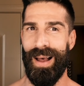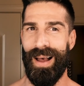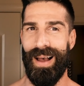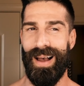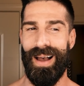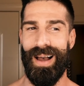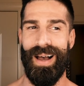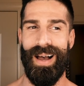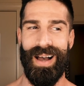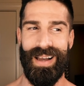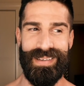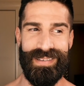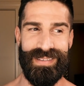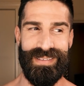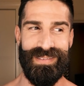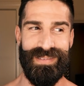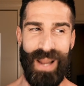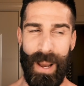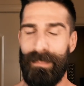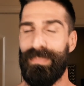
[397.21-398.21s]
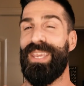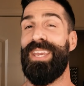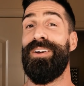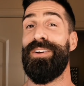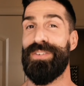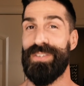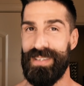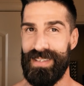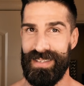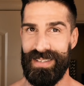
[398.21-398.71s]
I'm
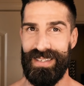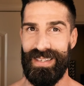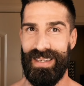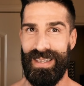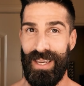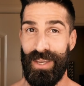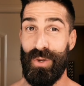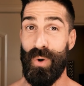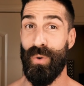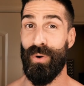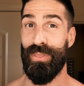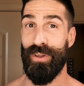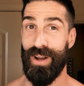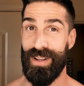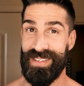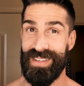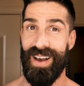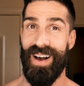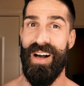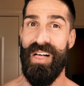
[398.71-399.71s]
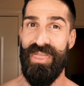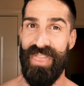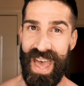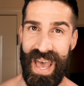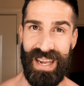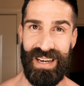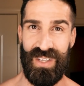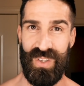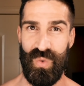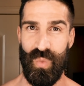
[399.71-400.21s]
curious to see your thoughts on
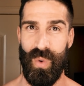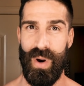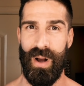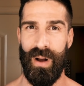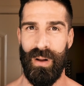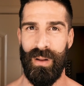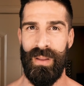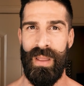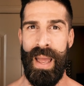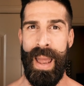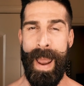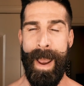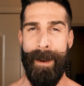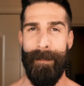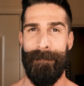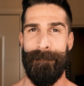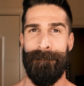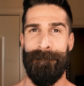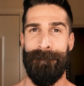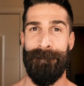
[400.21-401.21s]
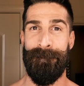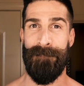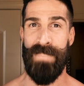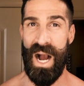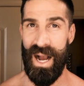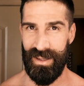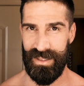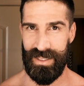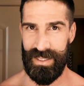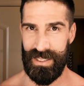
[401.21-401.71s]
that as well,
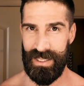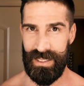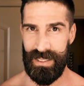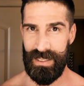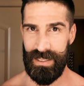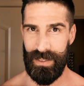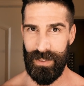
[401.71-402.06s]
but